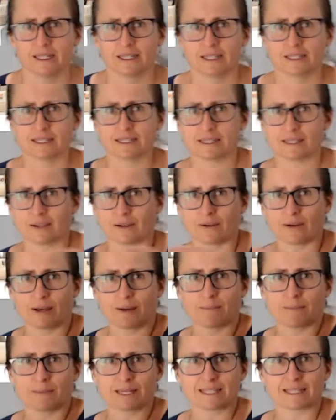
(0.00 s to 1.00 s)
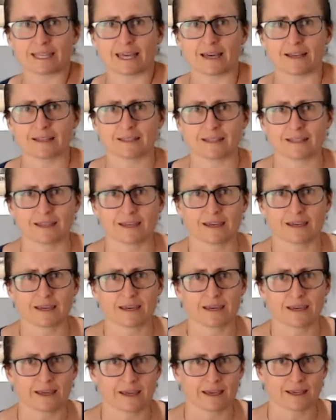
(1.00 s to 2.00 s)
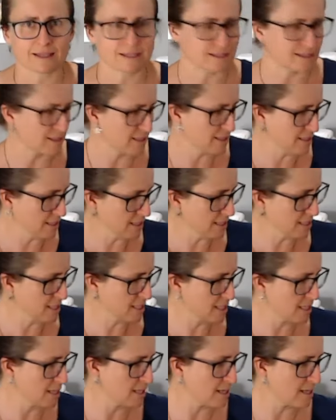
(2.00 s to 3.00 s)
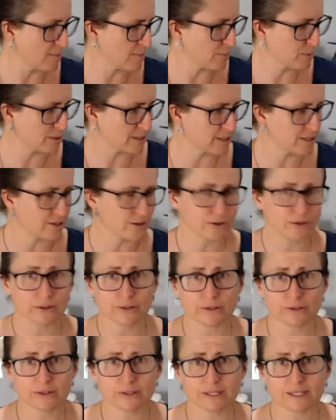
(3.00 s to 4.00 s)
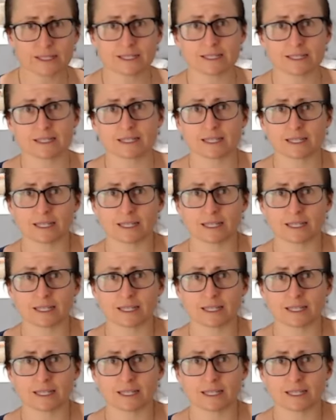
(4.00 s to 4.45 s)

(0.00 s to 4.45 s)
So up my scales are there. Excellent. Up with those.